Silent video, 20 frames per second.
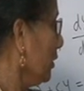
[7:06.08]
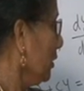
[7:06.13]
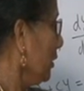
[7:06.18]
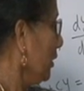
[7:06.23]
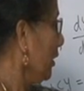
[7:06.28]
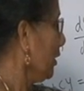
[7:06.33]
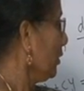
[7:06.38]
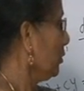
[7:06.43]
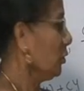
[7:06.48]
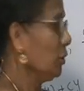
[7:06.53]

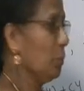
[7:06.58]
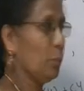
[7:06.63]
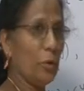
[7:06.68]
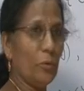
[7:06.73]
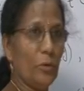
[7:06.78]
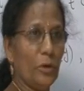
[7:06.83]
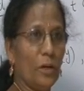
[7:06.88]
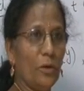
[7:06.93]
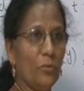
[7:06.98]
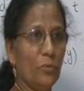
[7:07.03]
e to the
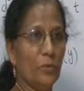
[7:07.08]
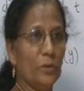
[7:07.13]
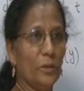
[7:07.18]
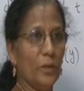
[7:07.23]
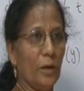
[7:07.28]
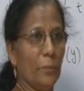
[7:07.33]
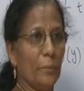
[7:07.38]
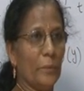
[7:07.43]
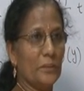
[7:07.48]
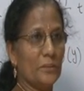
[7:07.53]
power of
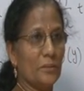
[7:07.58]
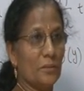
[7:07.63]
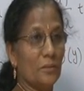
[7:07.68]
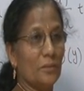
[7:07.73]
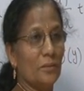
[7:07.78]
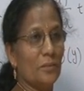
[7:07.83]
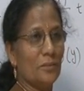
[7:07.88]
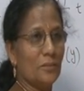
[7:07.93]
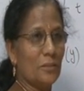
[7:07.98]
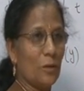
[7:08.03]
mx.
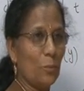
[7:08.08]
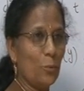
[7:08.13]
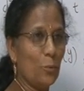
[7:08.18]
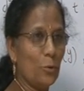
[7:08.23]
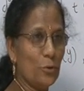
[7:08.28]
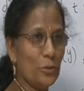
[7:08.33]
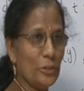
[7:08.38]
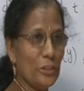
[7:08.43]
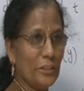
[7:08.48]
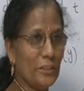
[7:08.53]

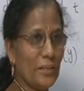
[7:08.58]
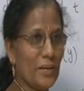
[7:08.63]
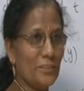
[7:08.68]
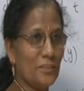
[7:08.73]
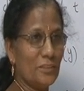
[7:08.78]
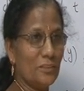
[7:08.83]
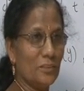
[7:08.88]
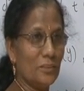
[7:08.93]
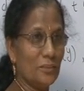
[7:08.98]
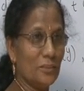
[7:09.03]
Suppose it
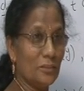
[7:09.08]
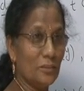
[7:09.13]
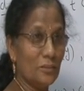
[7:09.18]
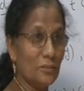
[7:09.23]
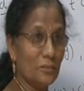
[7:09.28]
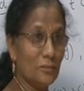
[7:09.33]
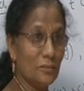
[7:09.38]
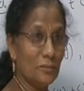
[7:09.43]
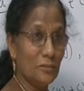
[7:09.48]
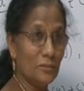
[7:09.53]
has
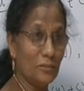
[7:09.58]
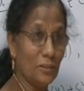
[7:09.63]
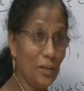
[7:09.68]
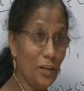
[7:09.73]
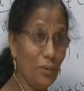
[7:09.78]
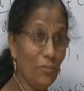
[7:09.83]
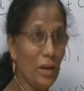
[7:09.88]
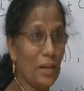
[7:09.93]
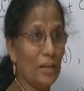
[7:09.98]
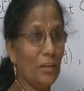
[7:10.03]

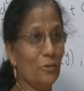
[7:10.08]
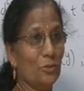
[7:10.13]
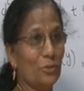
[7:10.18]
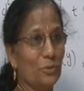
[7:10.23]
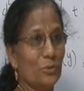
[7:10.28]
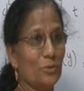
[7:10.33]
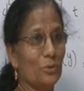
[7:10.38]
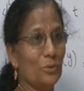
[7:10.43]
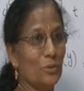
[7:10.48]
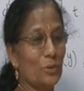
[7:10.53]
3
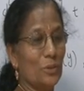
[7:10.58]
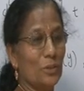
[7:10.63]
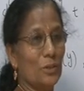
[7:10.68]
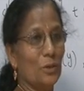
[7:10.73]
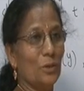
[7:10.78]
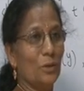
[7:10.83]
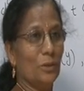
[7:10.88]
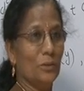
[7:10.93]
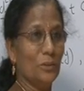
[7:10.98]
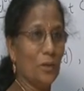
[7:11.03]
values,
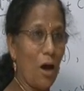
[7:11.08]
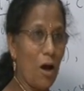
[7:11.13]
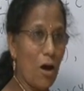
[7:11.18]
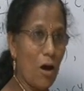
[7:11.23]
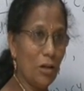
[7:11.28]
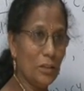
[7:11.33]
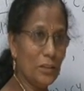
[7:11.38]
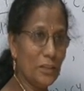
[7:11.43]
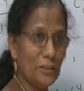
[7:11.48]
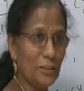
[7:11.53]

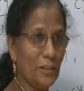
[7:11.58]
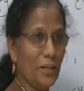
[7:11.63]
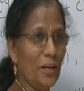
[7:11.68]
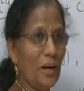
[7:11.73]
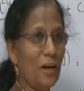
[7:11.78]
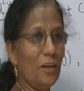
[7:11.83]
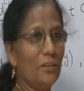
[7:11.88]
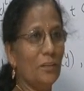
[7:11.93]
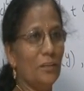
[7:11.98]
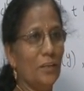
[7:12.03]
all the 3
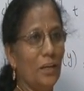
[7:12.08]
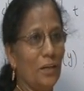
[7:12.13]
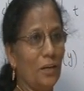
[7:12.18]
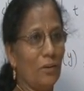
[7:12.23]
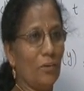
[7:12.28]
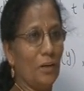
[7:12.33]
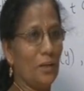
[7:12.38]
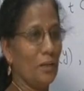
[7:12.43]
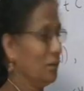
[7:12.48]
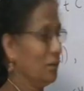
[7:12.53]
are equal.